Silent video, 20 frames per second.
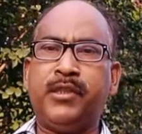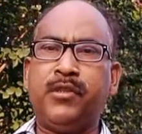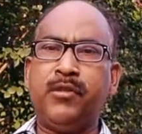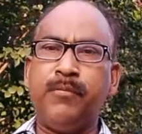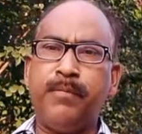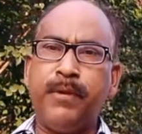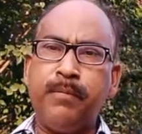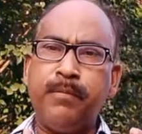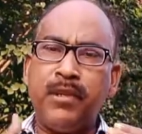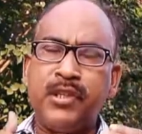So
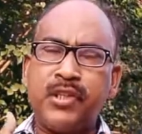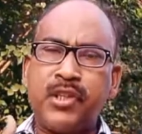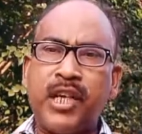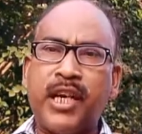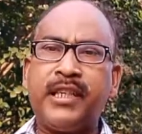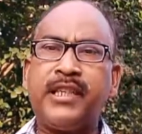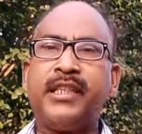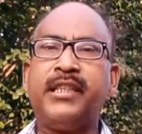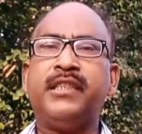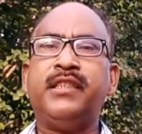people
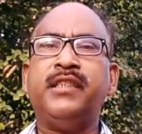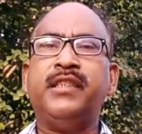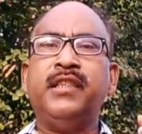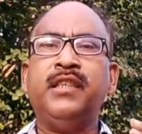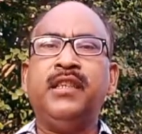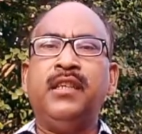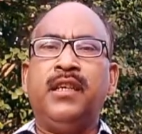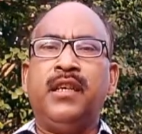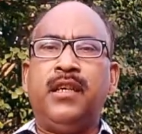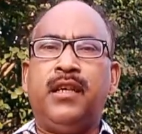started
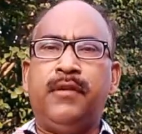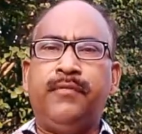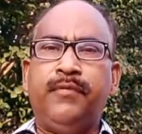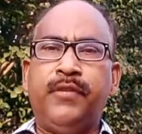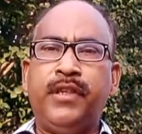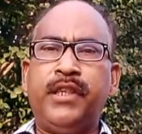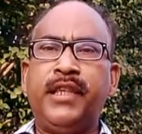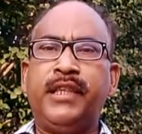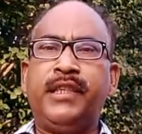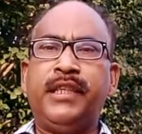
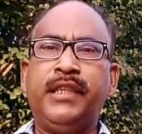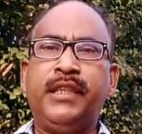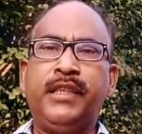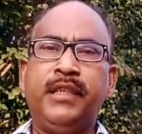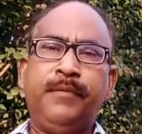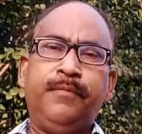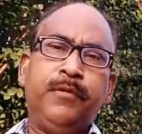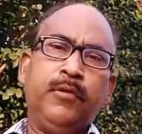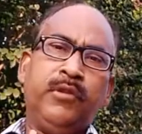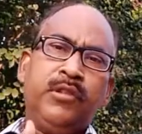forgetting,
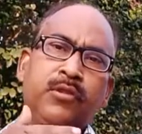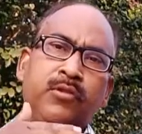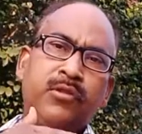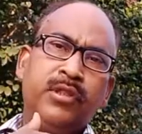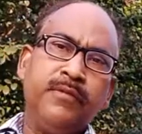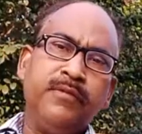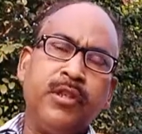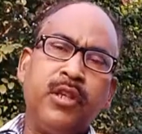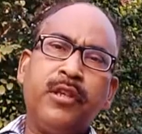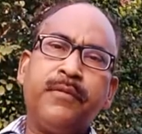if you want to
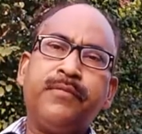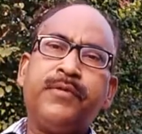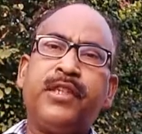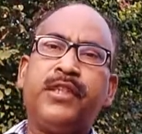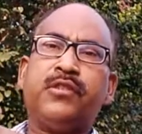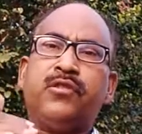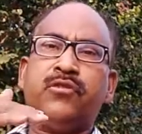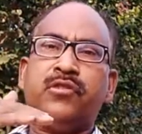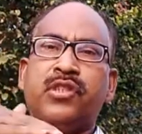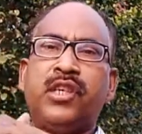develop a
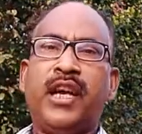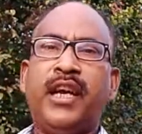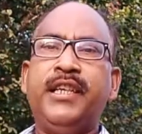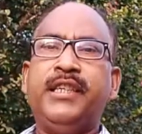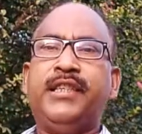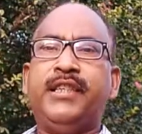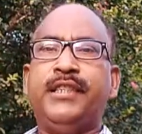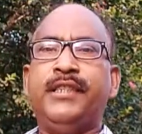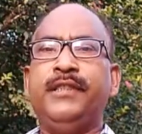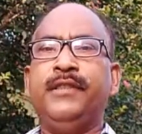
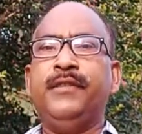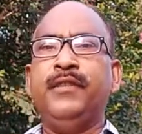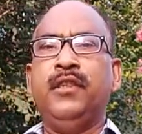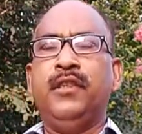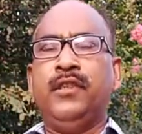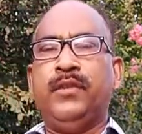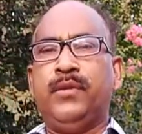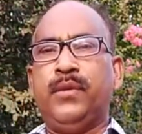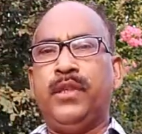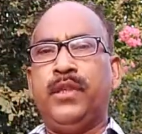society,
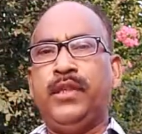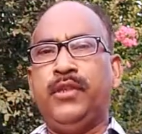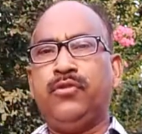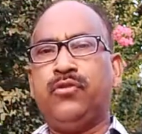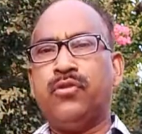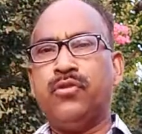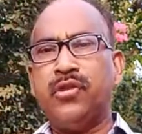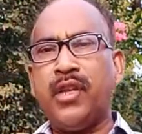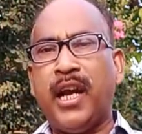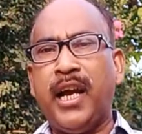you
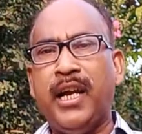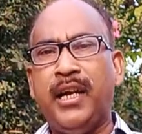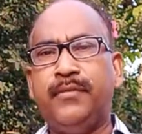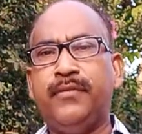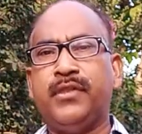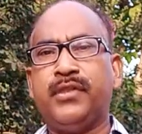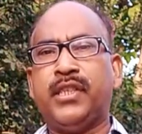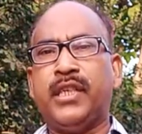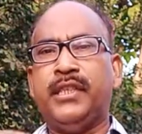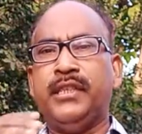should have
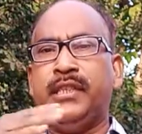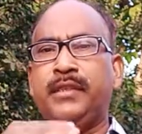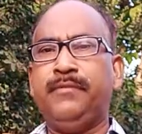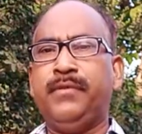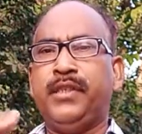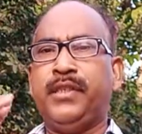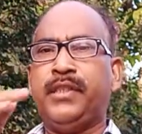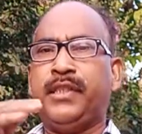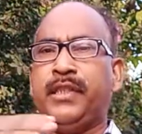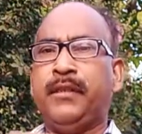a
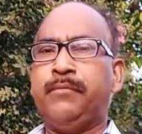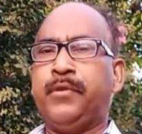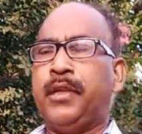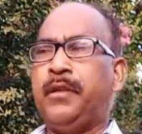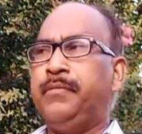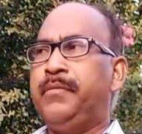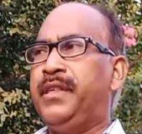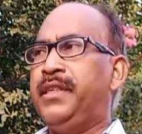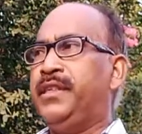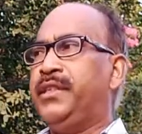scientific
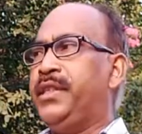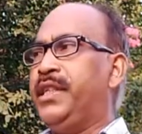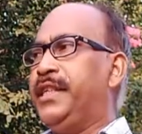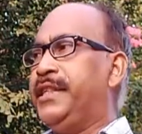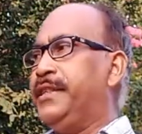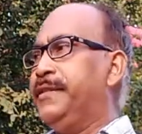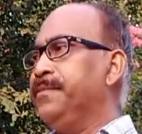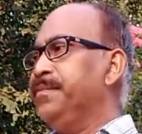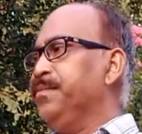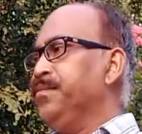temperament.
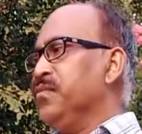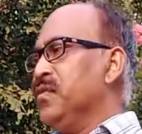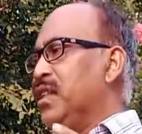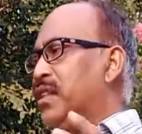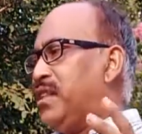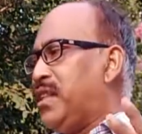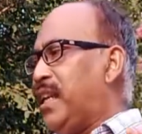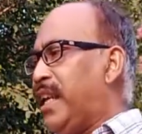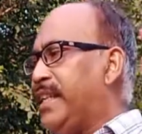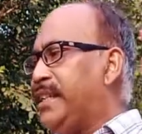Then
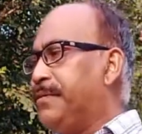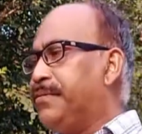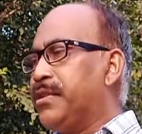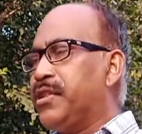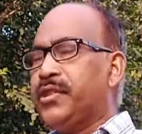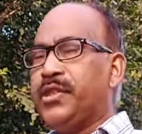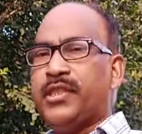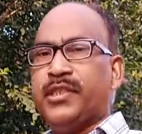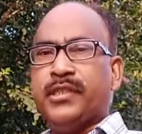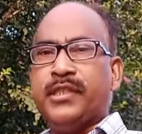Wright
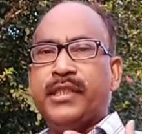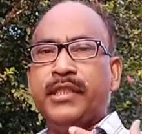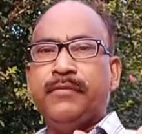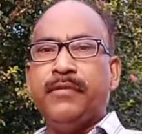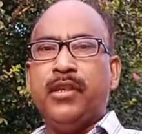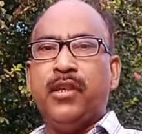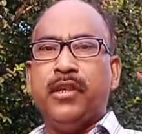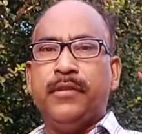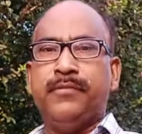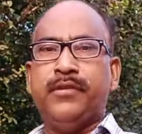brothers
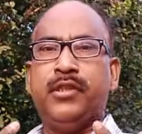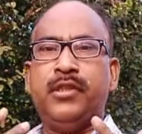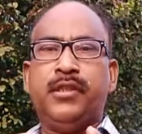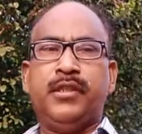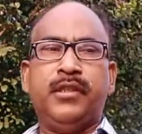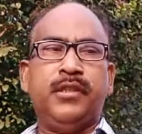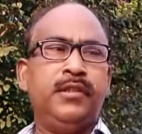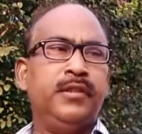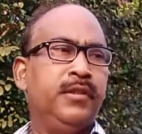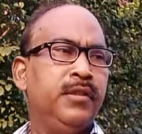developed the